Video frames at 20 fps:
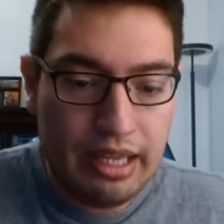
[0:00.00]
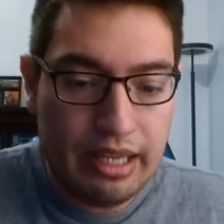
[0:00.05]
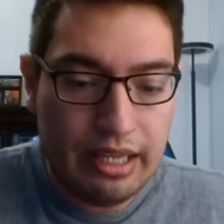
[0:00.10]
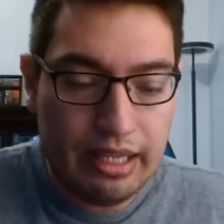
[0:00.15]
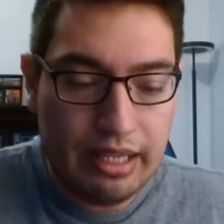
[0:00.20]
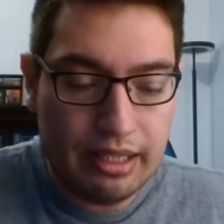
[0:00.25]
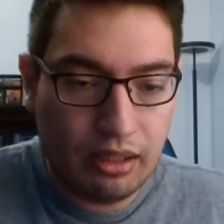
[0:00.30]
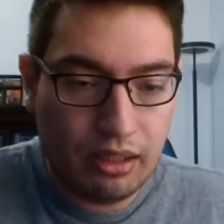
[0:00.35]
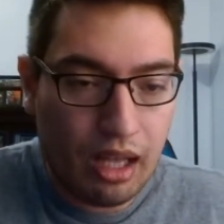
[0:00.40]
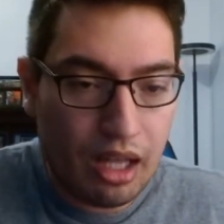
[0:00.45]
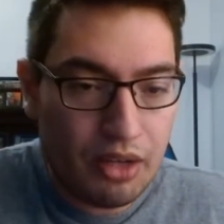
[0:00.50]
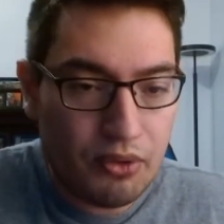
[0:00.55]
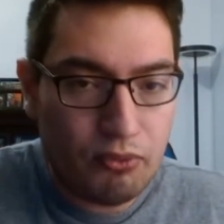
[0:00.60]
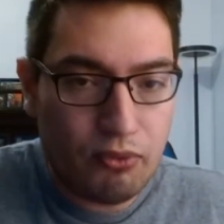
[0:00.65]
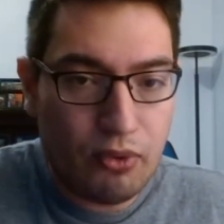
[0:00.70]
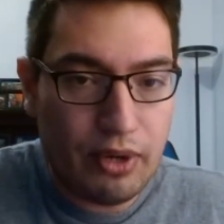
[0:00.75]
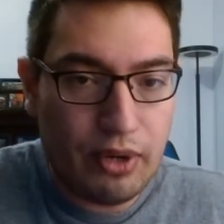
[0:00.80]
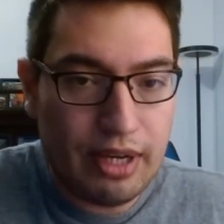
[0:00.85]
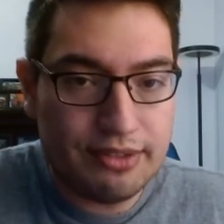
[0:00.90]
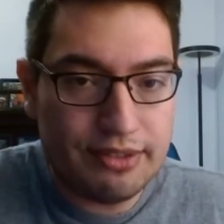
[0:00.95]
In a lot of
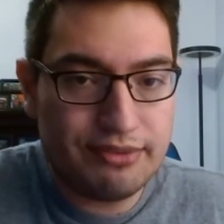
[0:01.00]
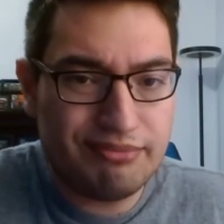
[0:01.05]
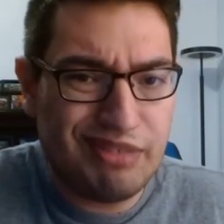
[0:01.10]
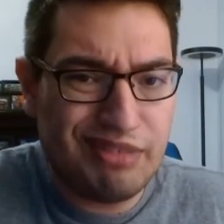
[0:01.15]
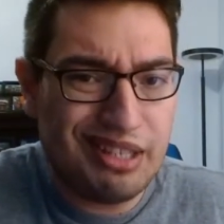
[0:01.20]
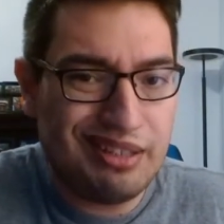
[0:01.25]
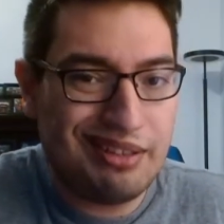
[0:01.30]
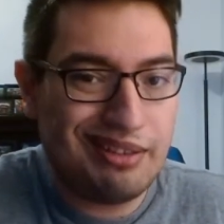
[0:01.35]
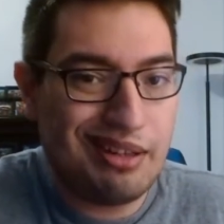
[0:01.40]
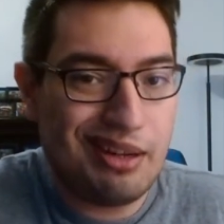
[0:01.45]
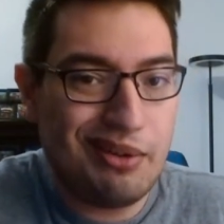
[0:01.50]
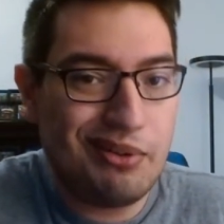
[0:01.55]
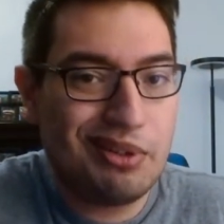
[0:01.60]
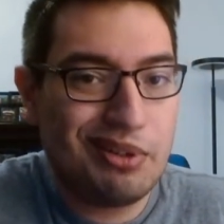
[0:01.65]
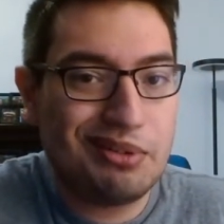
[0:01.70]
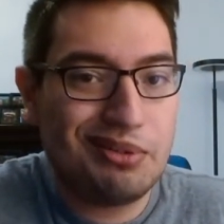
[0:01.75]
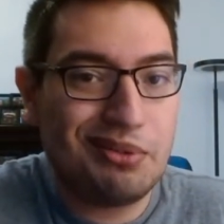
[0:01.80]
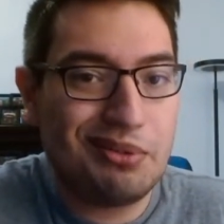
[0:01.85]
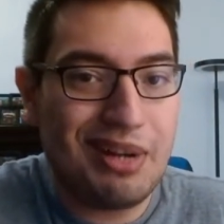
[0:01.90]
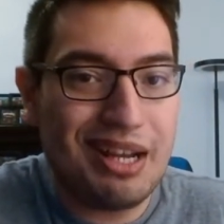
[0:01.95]
ways, they
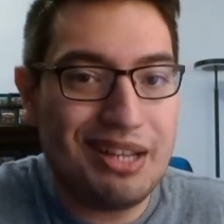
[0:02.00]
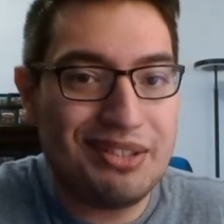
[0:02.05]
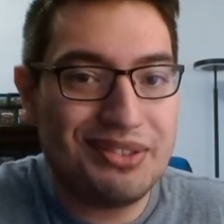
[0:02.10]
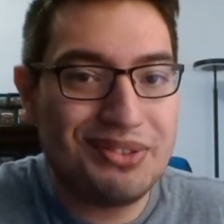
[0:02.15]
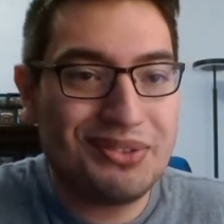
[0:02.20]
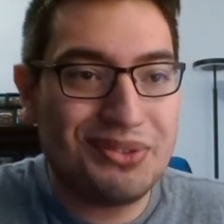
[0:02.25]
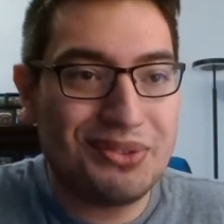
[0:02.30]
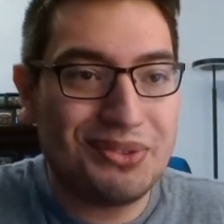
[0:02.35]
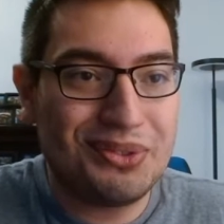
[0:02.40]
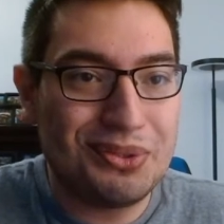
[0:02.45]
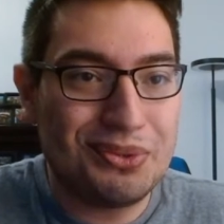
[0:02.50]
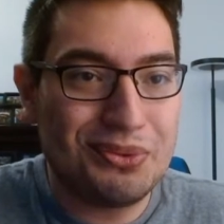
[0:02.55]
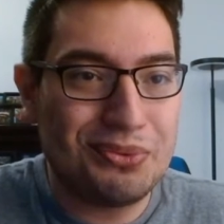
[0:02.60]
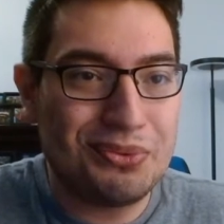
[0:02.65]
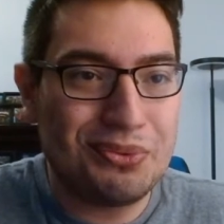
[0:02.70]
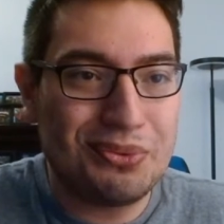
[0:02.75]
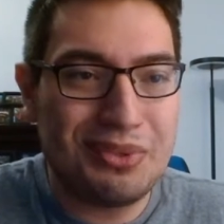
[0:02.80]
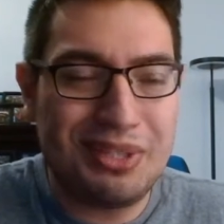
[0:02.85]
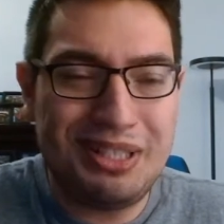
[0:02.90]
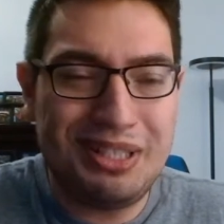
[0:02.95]
characterized her
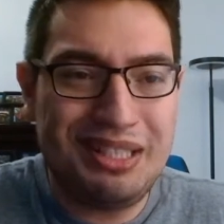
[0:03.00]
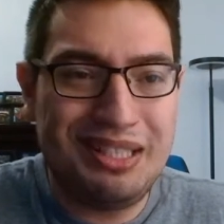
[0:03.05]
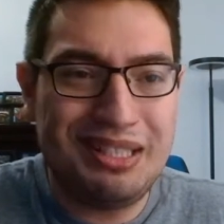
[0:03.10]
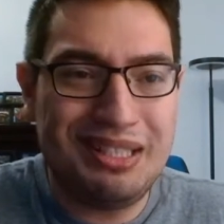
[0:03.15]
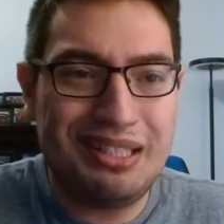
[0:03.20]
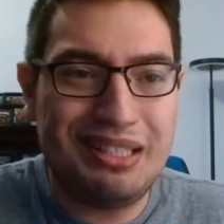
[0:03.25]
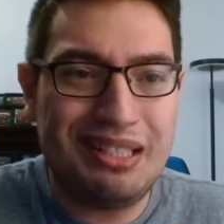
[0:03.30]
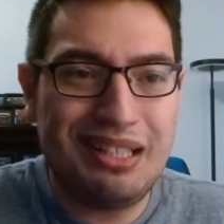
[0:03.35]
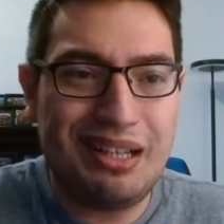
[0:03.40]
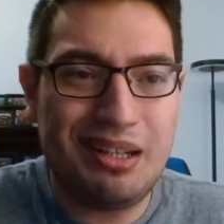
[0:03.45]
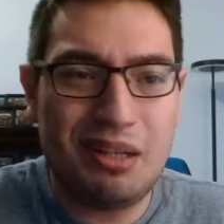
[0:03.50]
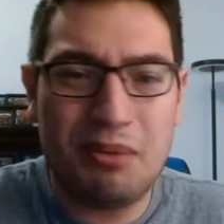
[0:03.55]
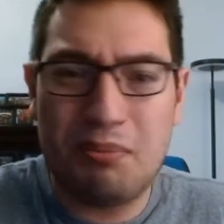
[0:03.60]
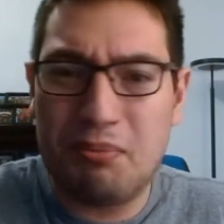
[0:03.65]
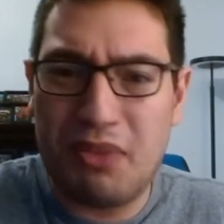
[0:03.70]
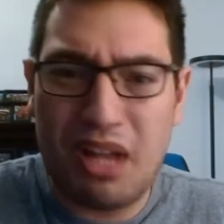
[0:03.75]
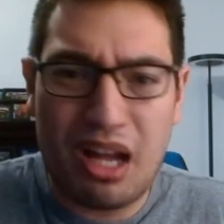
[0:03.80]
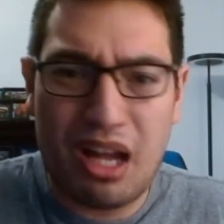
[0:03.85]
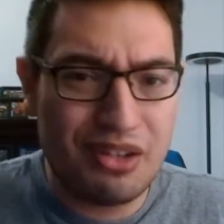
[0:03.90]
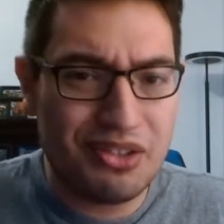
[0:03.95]
really
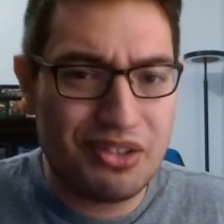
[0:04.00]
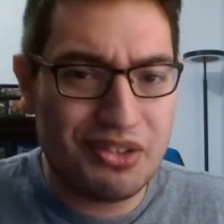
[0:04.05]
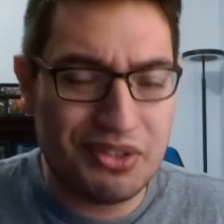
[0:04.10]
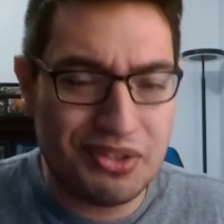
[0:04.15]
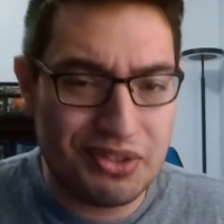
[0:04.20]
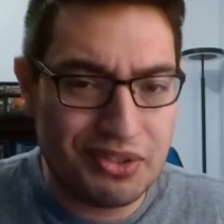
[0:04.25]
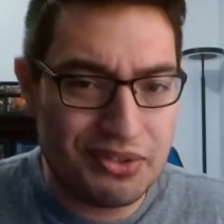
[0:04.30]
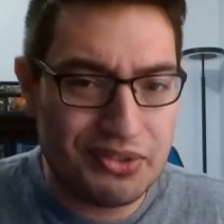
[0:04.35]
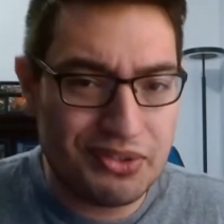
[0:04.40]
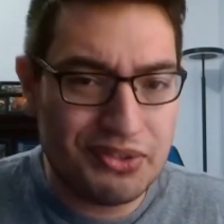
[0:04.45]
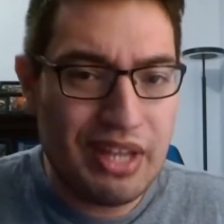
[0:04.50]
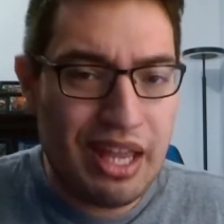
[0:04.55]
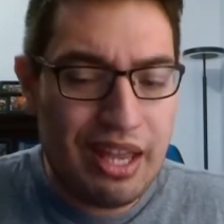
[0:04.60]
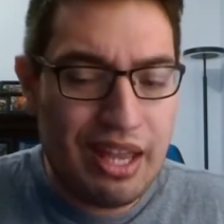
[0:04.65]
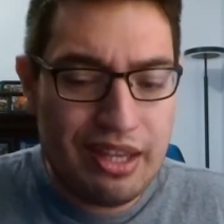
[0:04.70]
obnoxious.